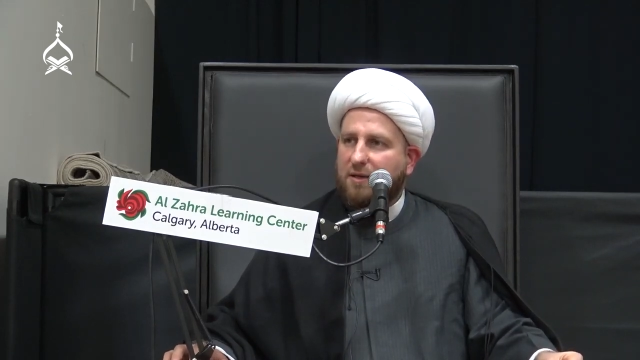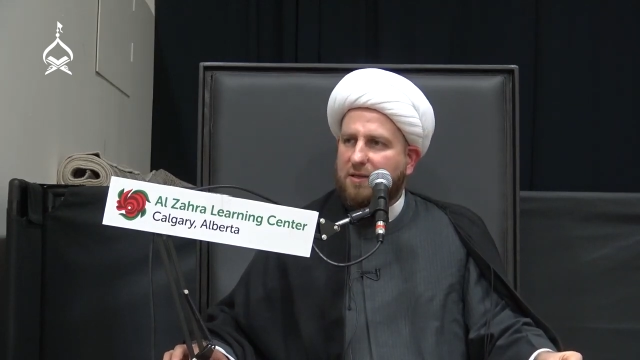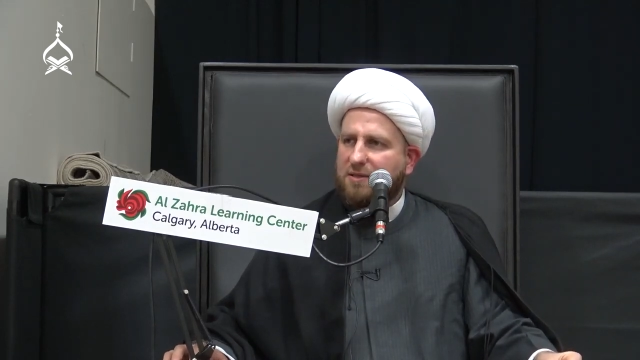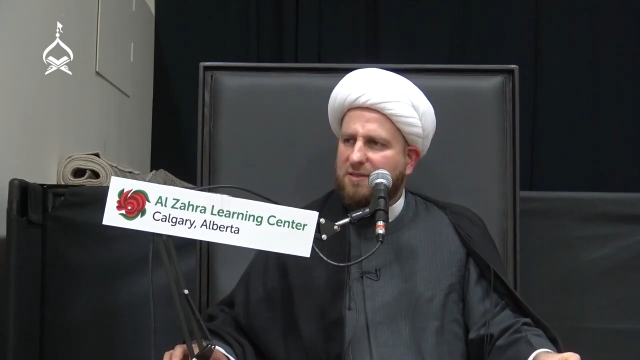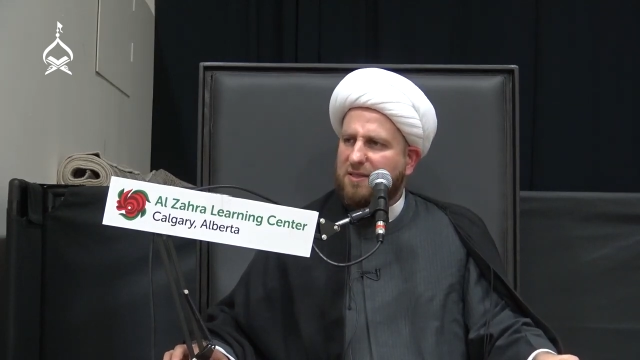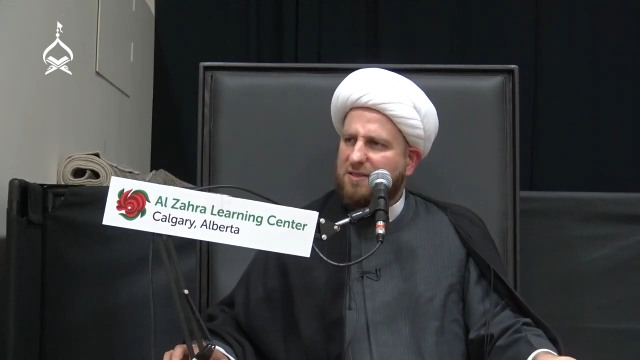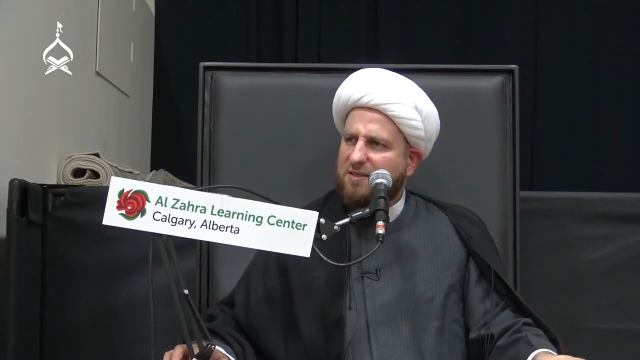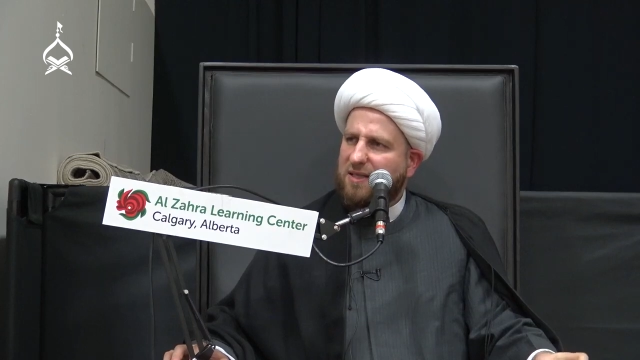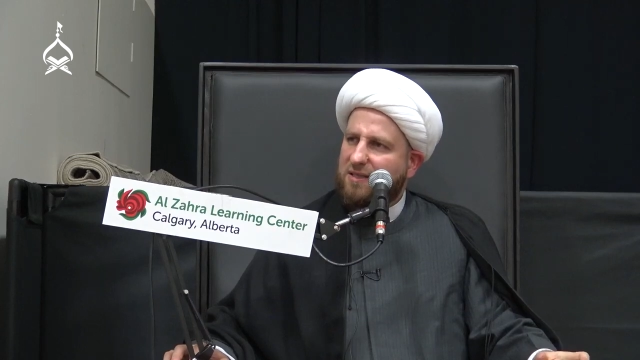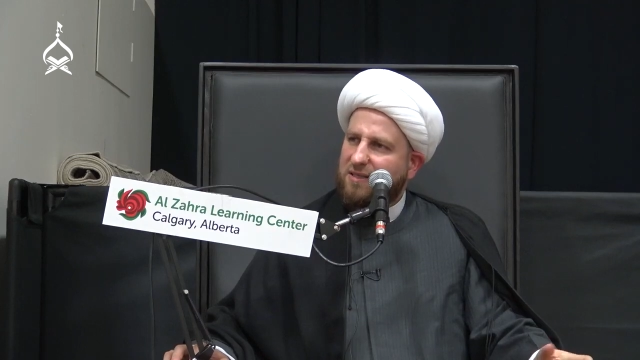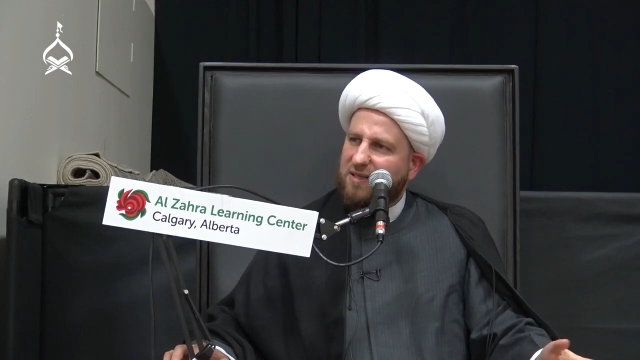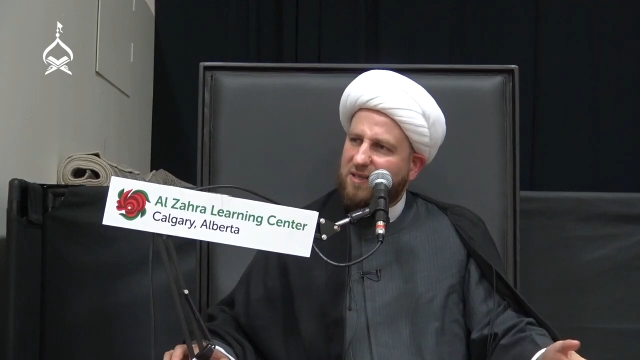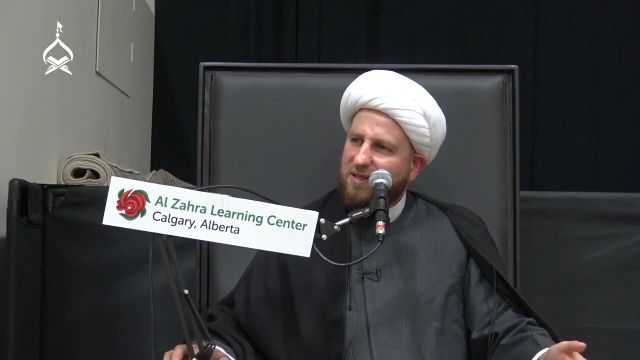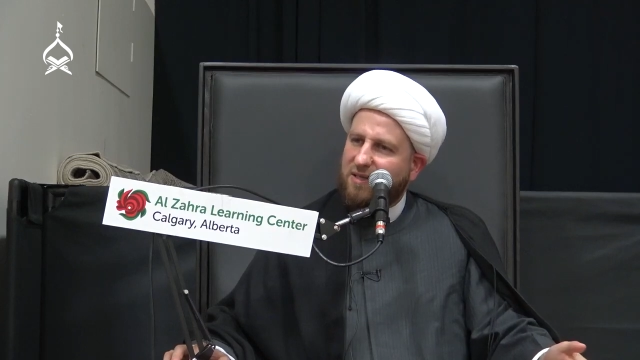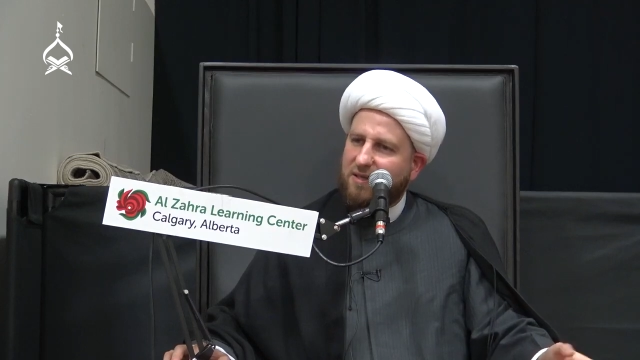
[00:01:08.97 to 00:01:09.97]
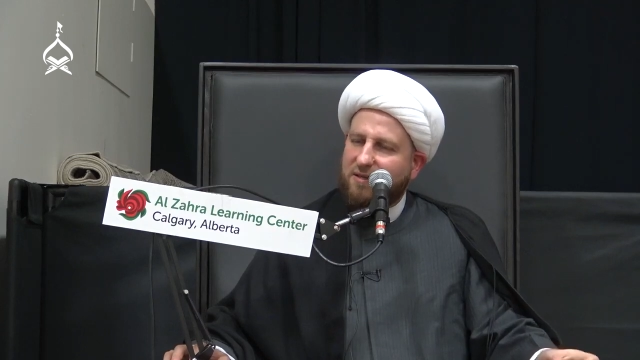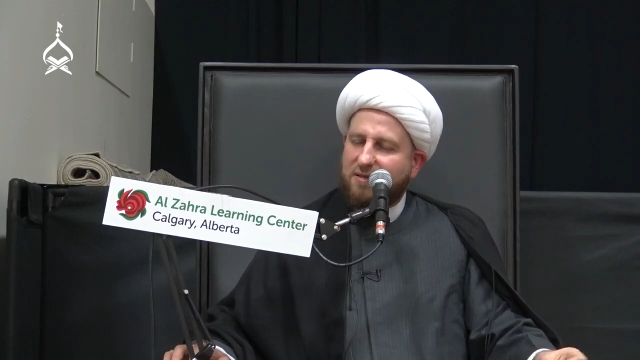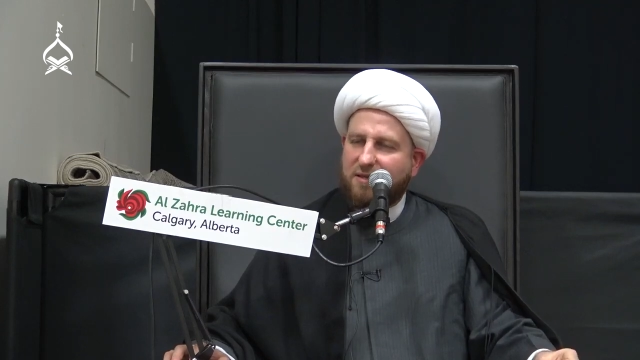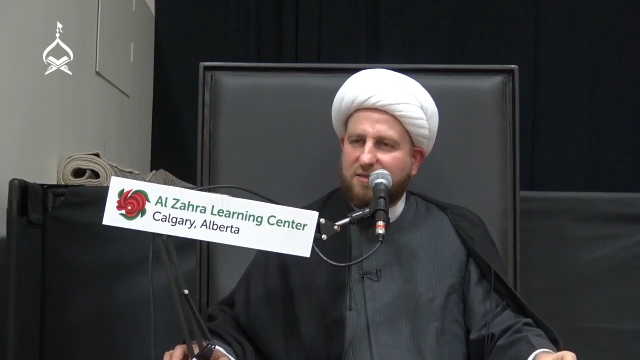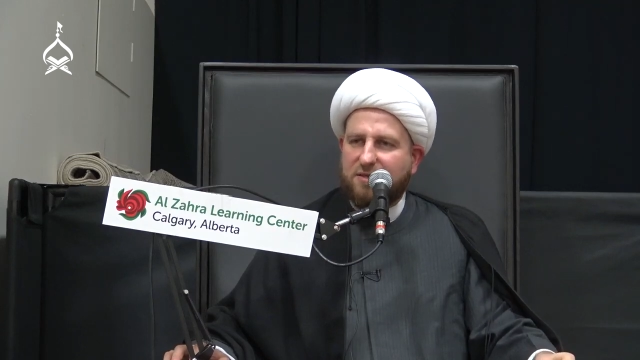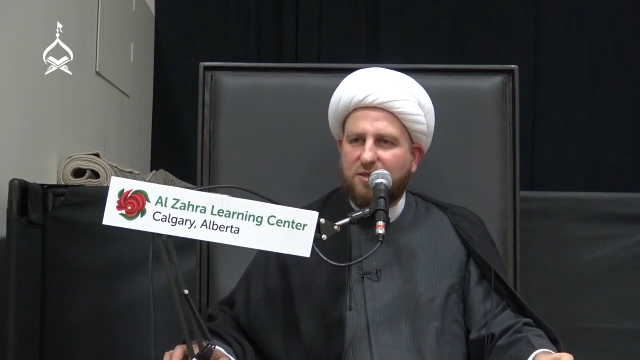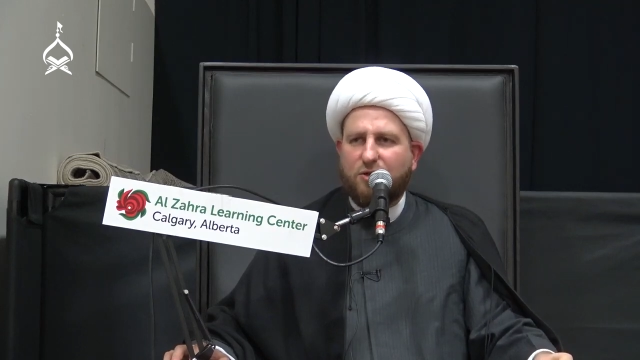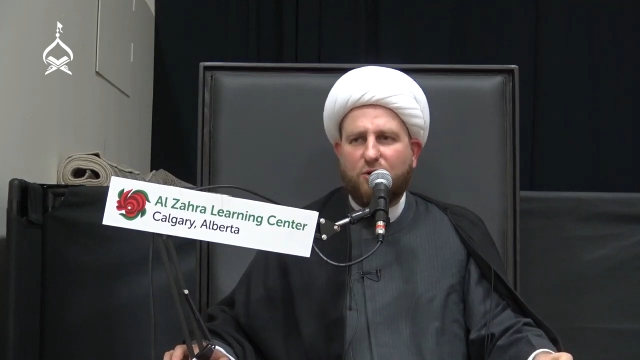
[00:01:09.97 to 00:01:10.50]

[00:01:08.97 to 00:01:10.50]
He says that he doesn't